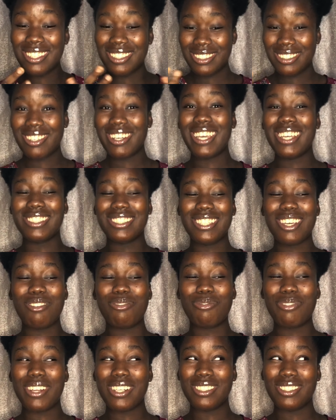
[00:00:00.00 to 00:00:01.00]
your
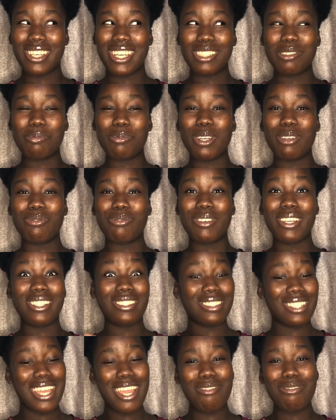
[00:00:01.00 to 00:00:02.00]
ex-girlfriend your ex-boyfriend
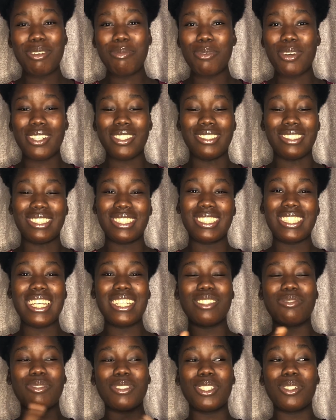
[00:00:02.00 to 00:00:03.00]
everybody share
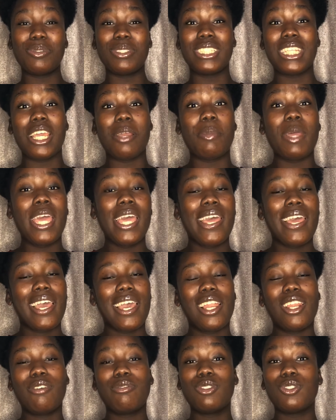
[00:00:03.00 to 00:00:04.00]
this video with them i
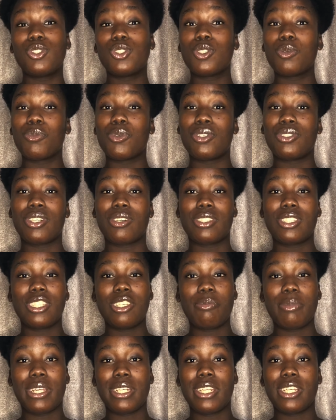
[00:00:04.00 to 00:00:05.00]
love you so much i'll see you in
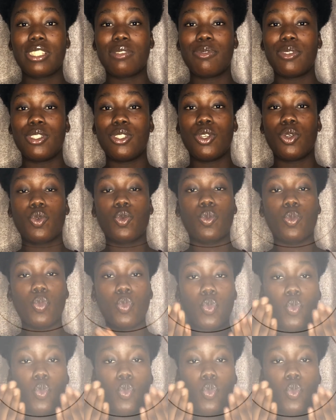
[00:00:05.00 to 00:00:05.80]
my next video